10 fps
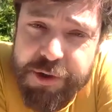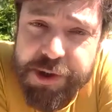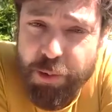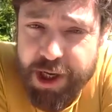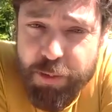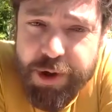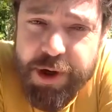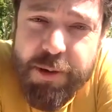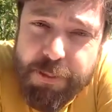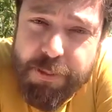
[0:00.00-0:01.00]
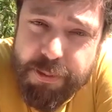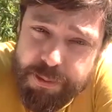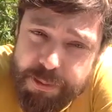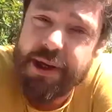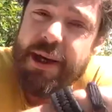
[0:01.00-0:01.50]
the rainwater
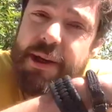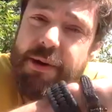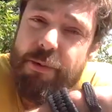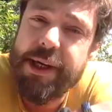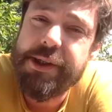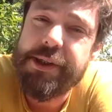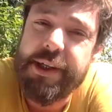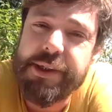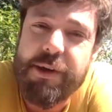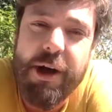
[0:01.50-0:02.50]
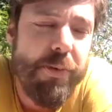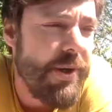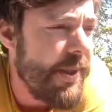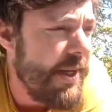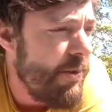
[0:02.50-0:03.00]
by raising his groundwater
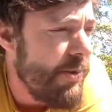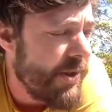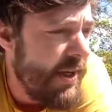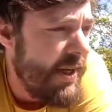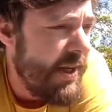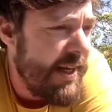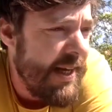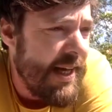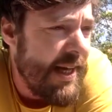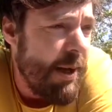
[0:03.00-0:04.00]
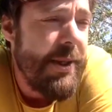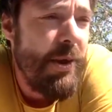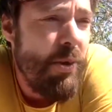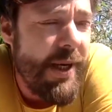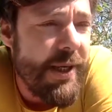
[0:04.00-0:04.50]
tables. And by
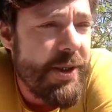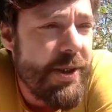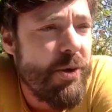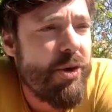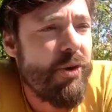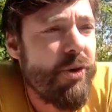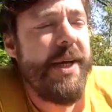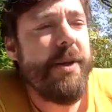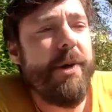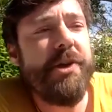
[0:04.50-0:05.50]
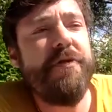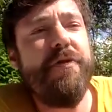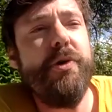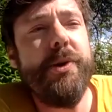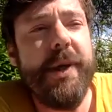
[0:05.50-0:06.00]
doing it, you create a much
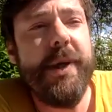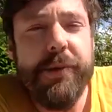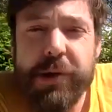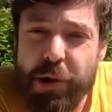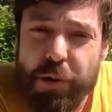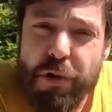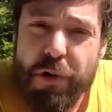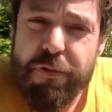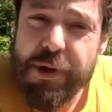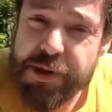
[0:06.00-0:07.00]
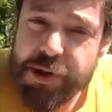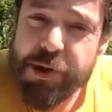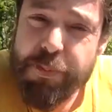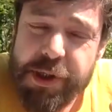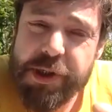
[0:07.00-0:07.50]
fertile soil of which the
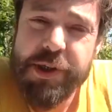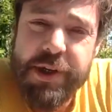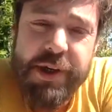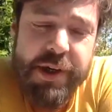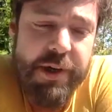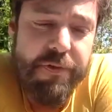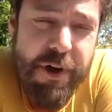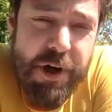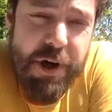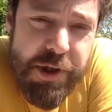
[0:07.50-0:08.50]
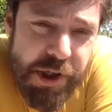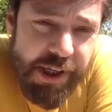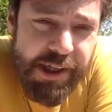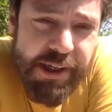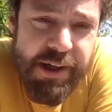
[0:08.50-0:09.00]
sponge
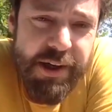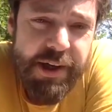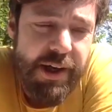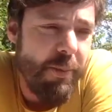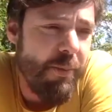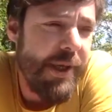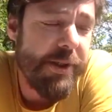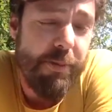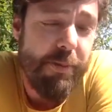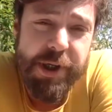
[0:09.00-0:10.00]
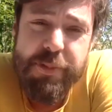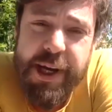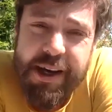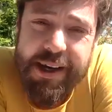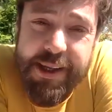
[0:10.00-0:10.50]
functioning is much better.
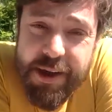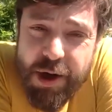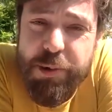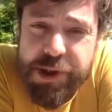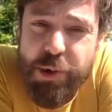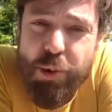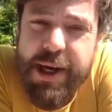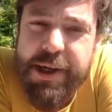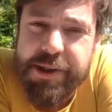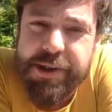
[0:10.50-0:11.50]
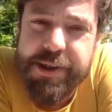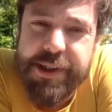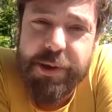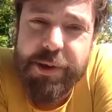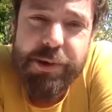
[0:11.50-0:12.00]
And that goes two ways. That
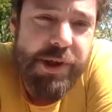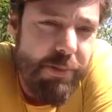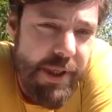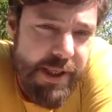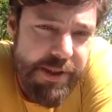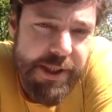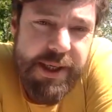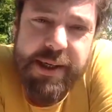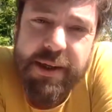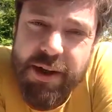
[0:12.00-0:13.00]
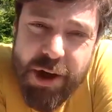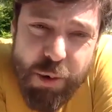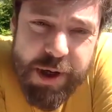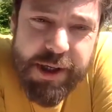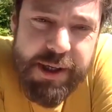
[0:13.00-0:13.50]
also means that he can
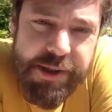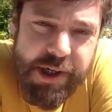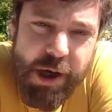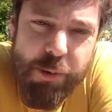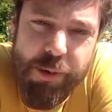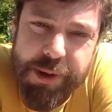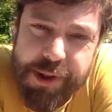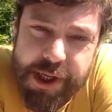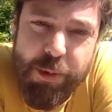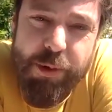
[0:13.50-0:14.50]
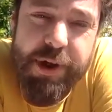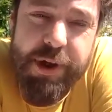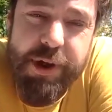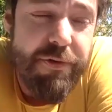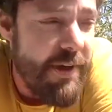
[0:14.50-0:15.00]
lower his groundwater table if
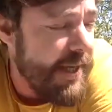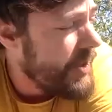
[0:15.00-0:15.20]
he has to